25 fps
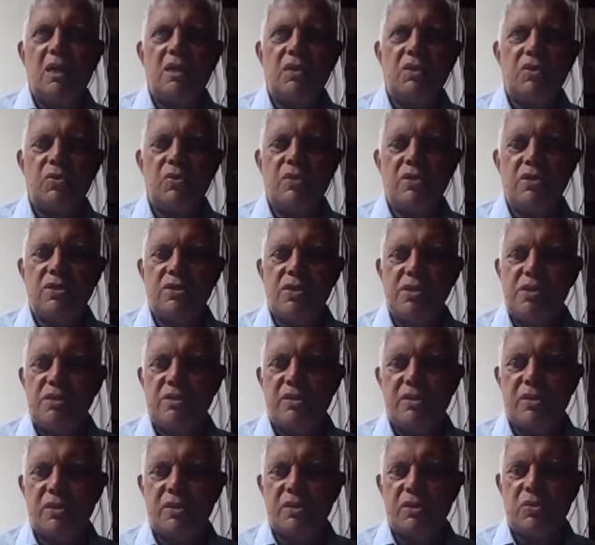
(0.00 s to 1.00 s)
sweet
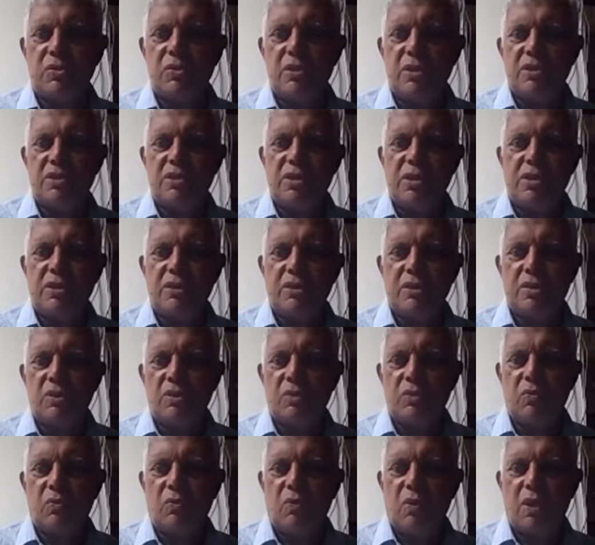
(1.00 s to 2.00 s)

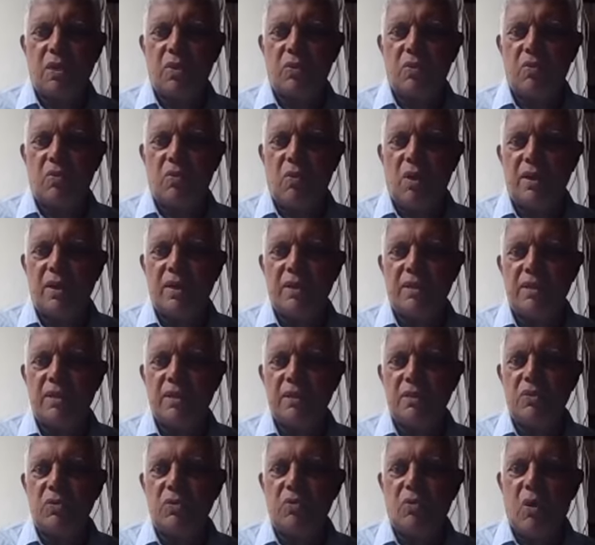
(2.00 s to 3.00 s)
Jesus, what a
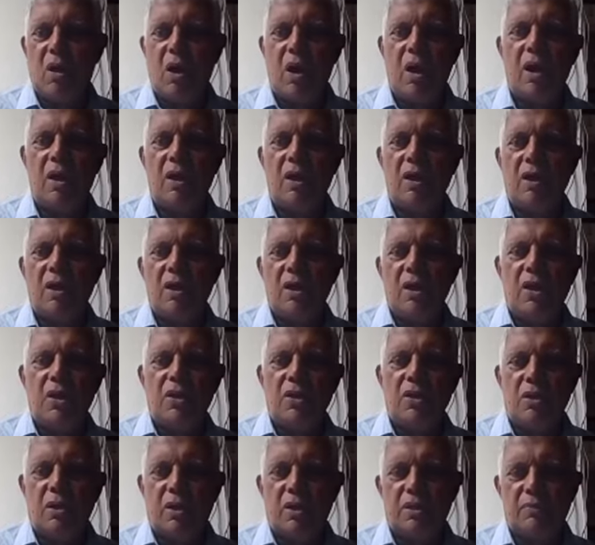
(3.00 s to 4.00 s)
wonder you are
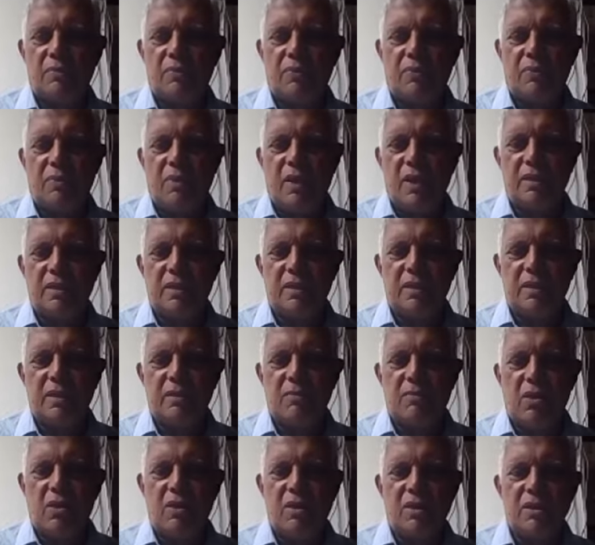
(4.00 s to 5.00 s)
the bride and
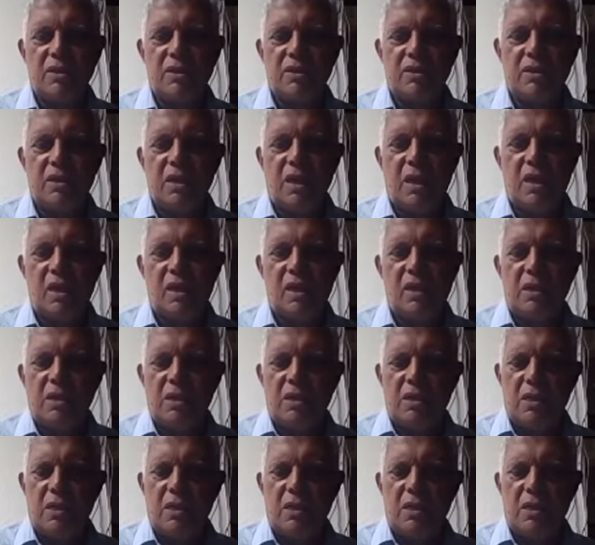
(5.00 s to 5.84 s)
the morning star.